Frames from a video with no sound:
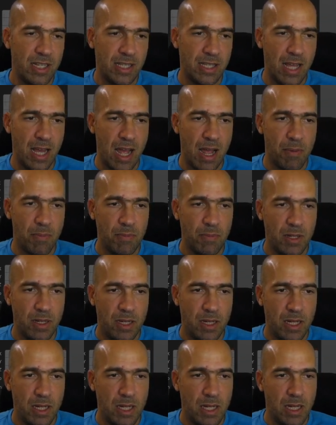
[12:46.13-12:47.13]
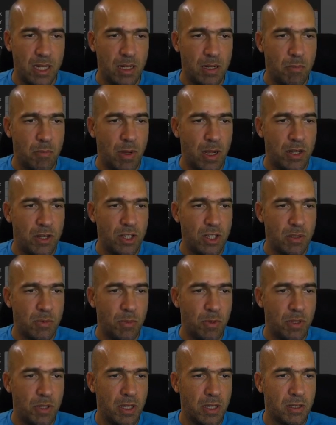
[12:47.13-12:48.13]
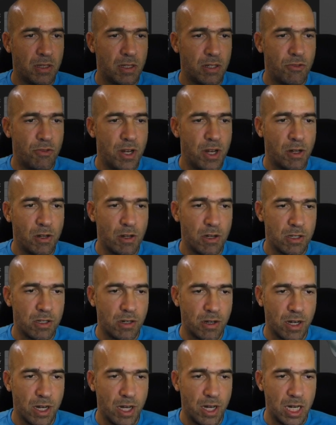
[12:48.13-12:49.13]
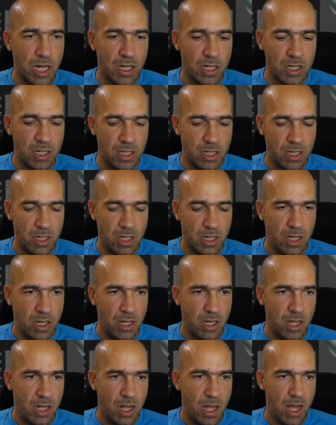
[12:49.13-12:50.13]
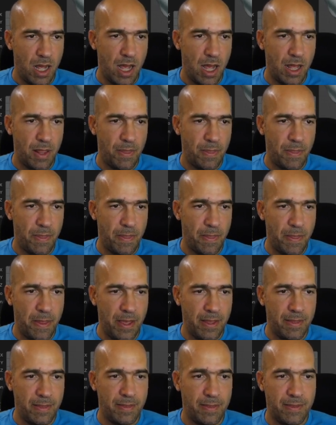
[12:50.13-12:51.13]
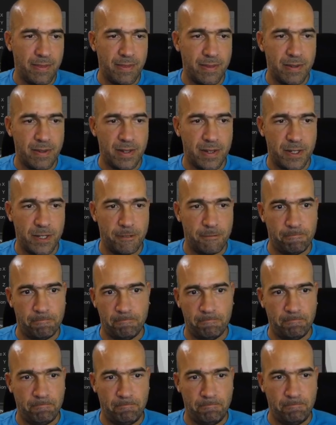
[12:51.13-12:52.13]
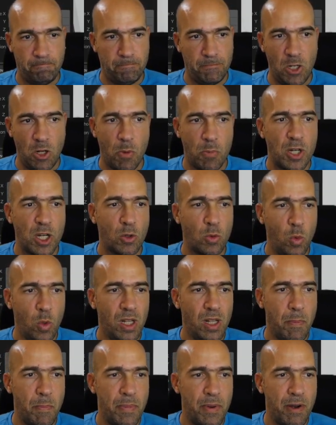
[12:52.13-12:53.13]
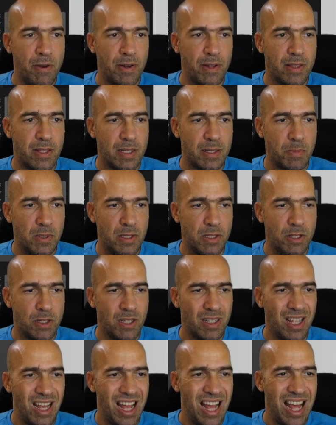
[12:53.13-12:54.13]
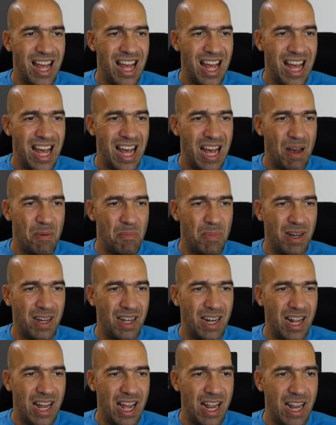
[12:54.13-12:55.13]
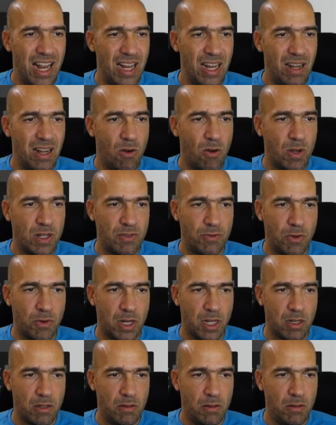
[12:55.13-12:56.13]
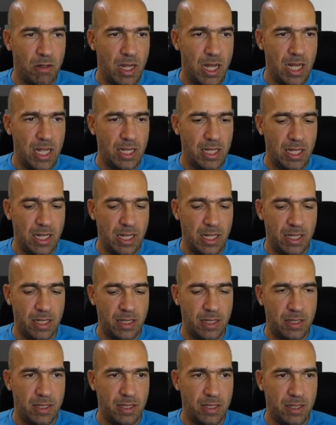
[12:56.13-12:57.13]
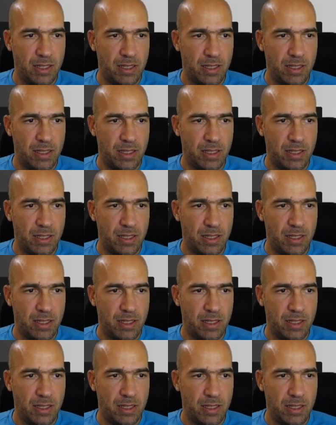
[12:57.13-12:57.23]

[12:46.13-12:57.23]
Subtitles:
this time by just putting the 3D cursor here, and then the object will appear in this position, but I always forget to do that, and